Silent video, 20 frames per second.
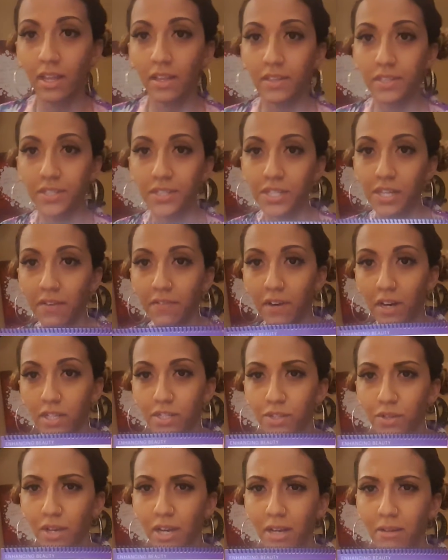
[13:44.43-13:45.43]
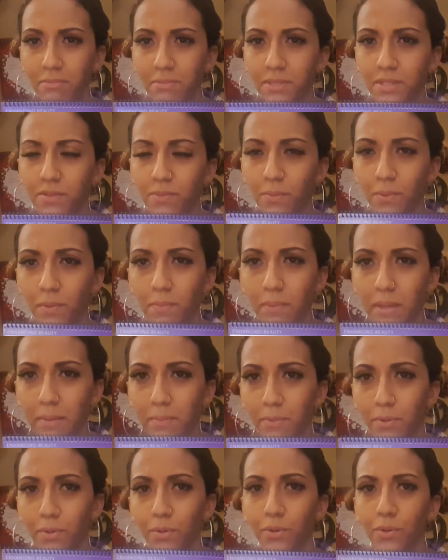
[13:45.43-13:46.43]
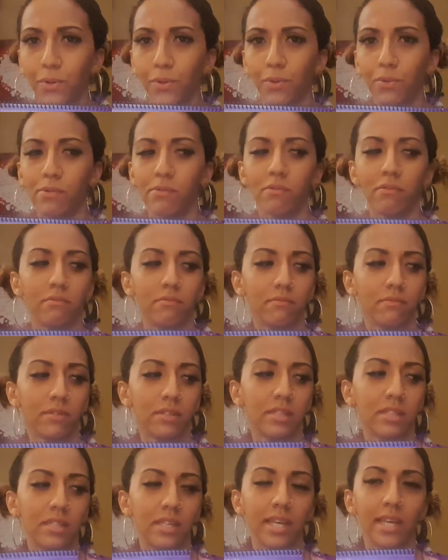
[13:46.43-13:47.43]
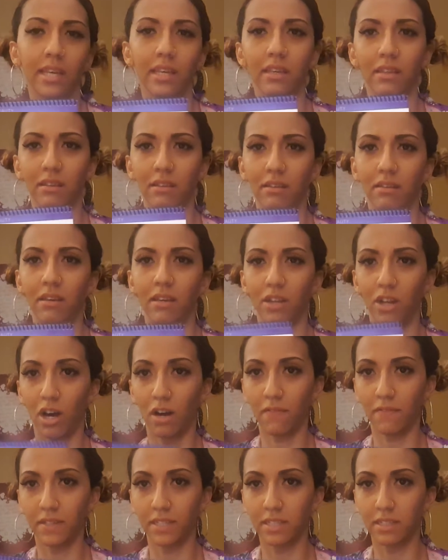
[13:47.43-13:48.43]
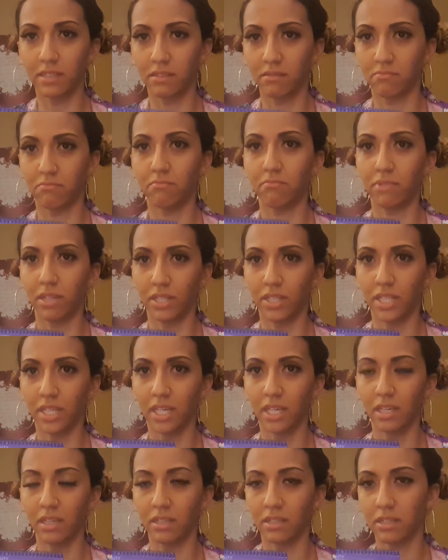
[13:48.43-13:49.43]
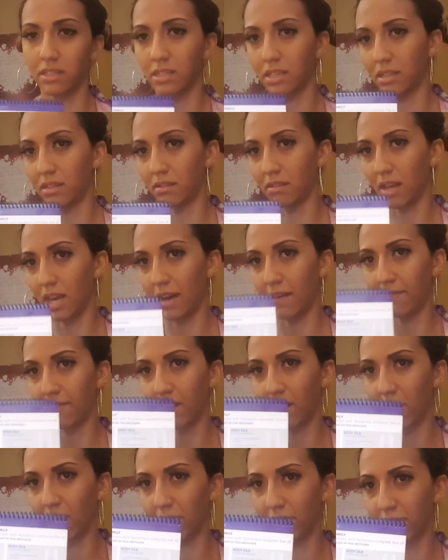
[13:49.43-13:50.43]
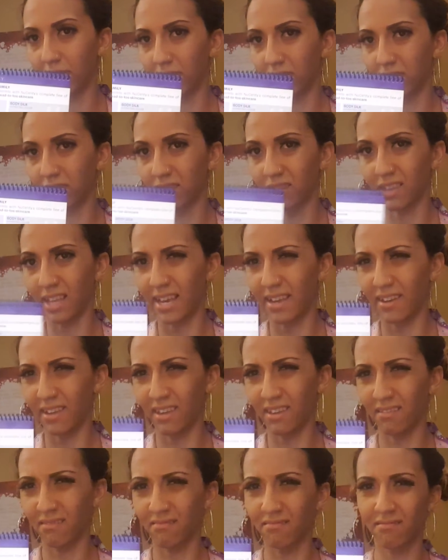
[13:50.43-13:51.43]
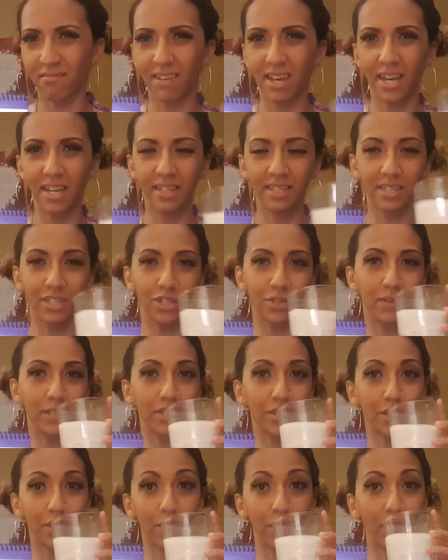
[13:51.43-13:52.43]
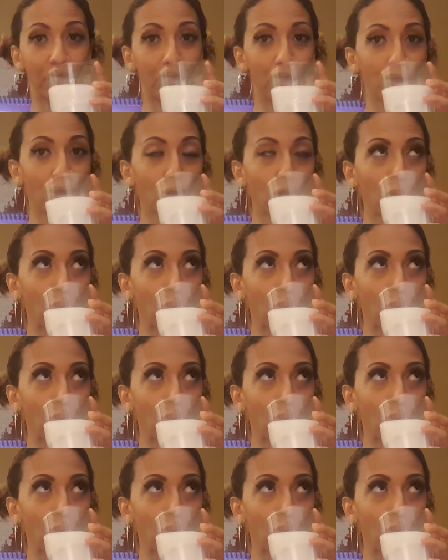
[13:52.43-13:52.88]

this stuff also helps with people who sit in office buildings and have the office lighting kind of situation going on.